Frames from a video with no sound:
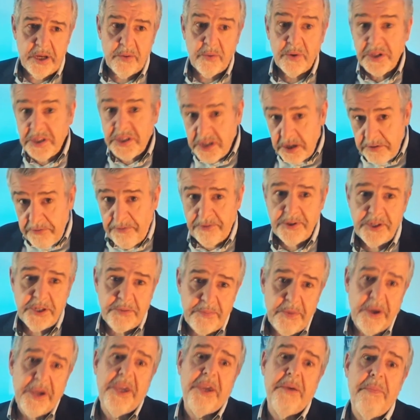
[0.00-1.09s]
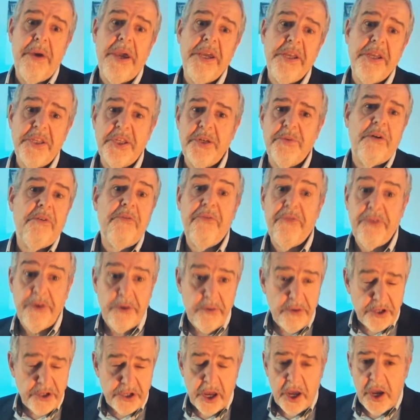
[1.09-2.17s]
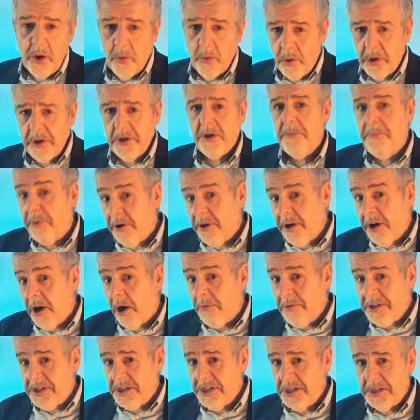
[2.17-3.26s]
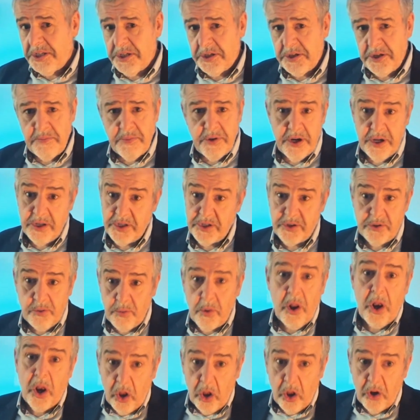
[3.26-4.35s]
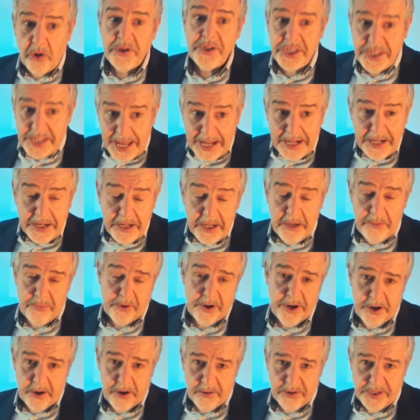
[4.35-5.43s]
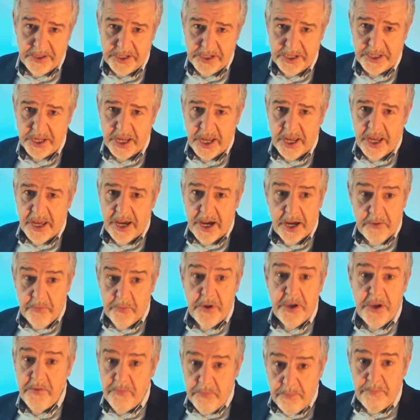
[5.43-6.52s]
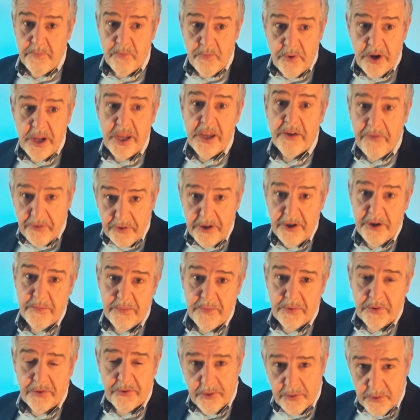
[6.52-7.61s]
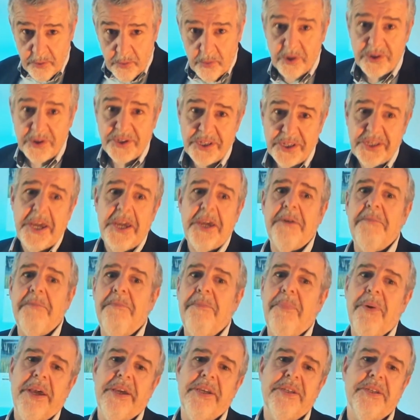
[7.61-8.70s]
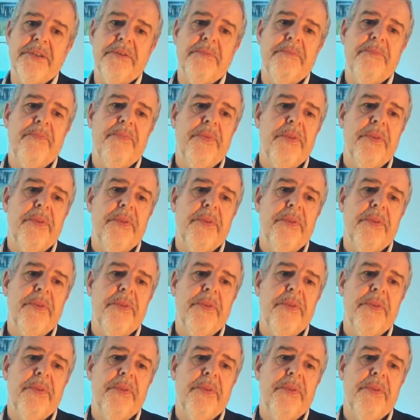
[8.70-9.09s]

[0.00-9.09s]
What difference might it make to our future? What new priorities had emerged, or what long-standing priorities had we reaffirmed through what's taken place?